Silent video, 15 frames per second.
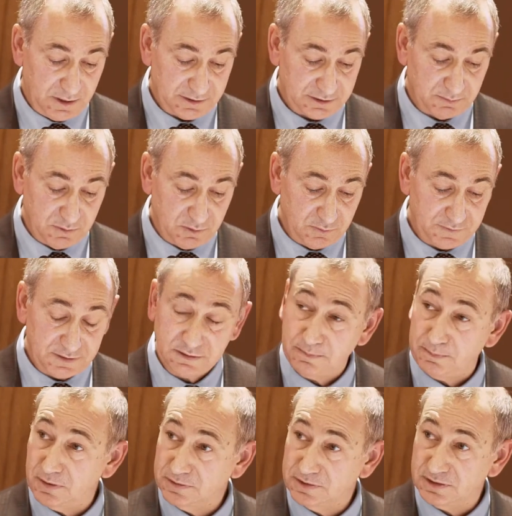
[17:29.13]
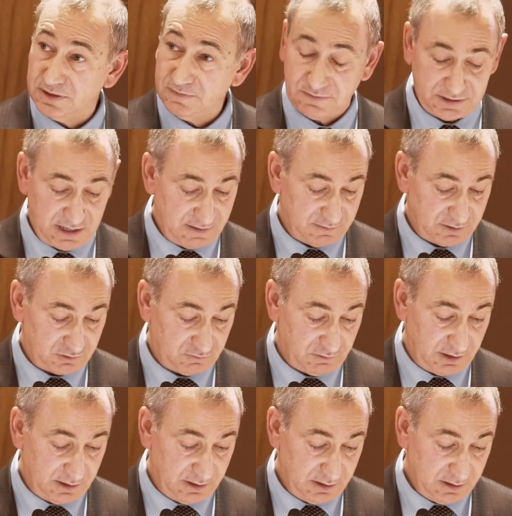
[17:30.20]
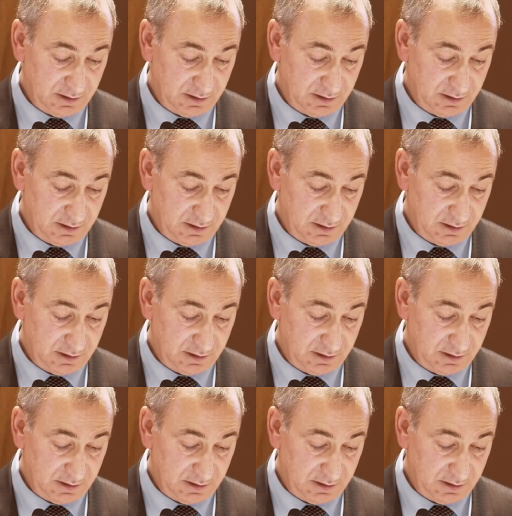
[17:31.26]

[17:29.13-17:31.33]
has moved into positive territory.